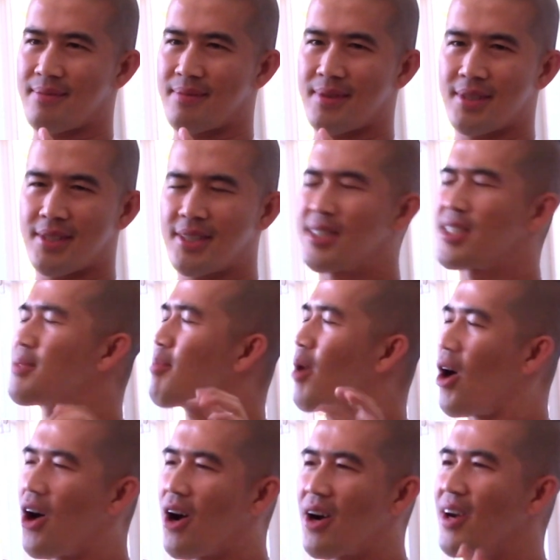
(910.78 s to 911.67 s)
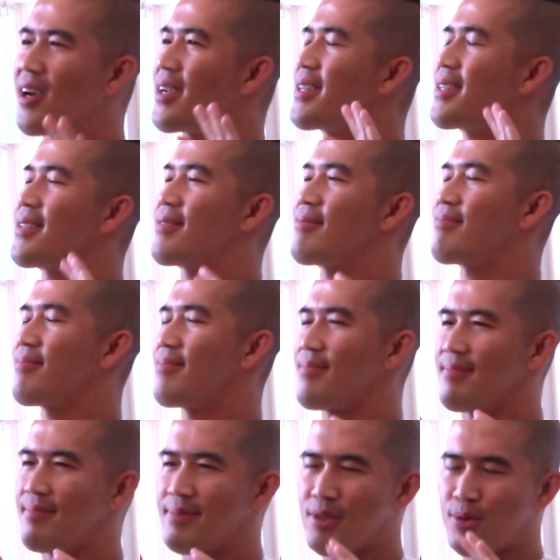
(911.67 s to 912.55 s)
smart,
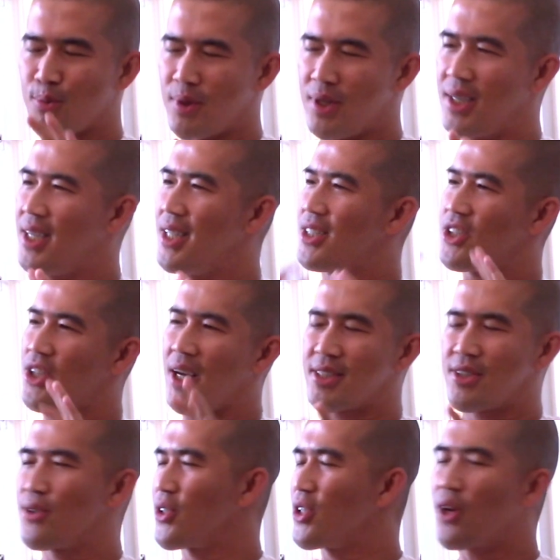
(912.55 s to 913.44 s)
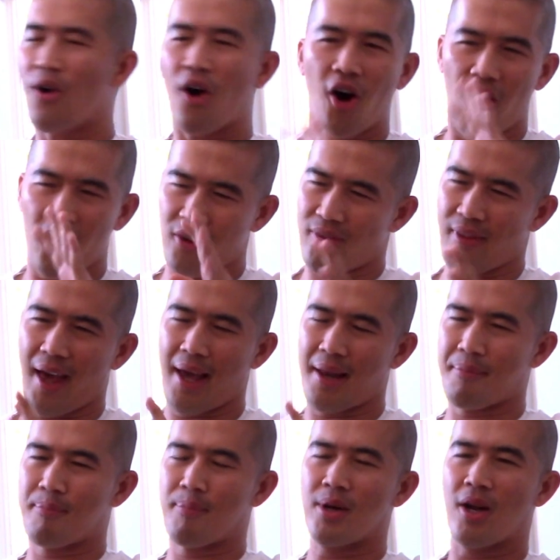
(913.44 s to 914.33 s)
sweet, gentle, all of
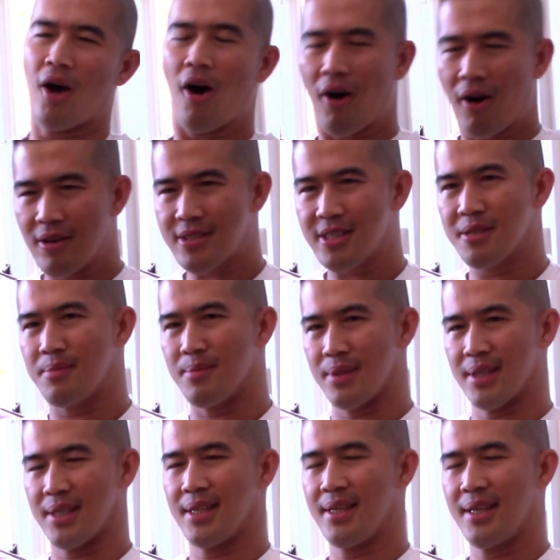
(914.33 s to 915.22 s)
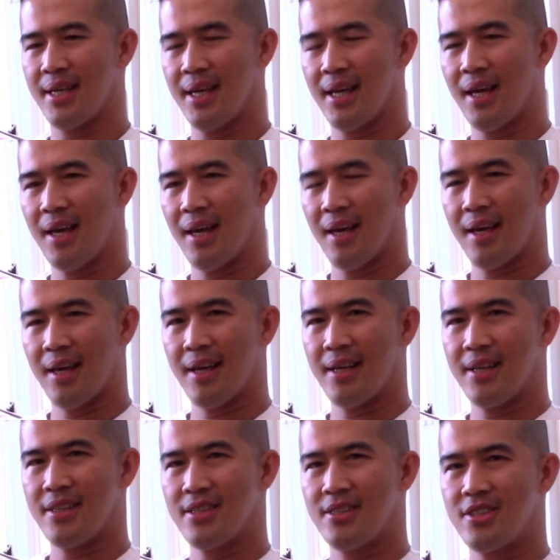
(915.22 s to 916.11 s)
that. But ultimately,
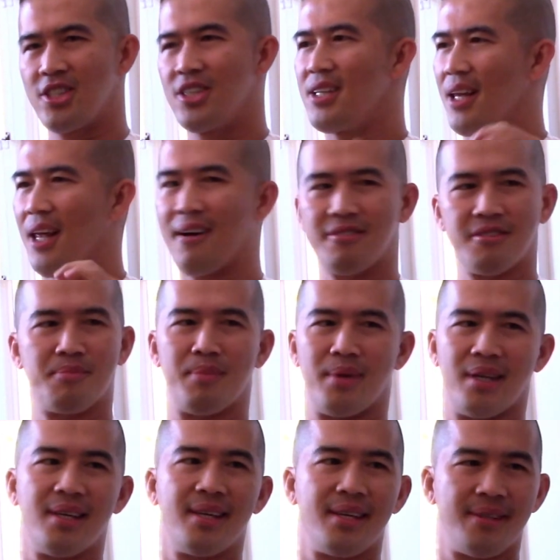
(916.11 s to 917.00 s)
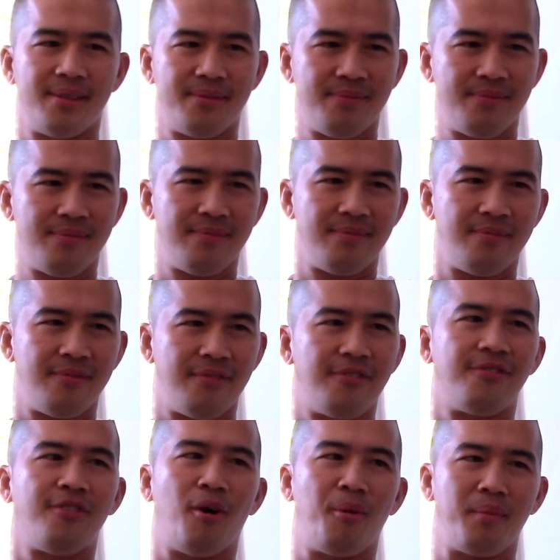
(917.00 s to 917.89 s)
she loves me.
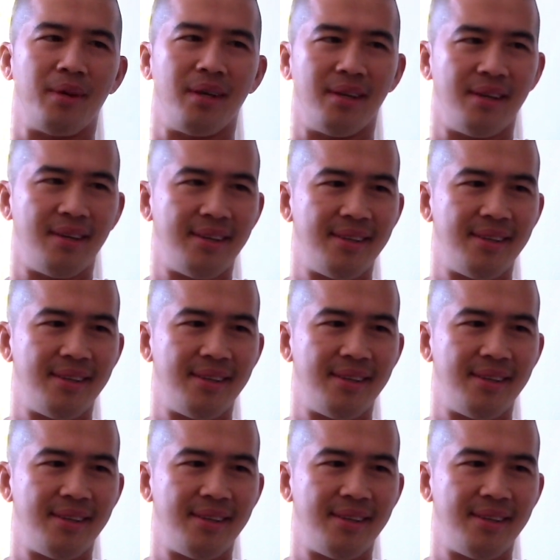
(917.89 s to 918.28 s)
For me.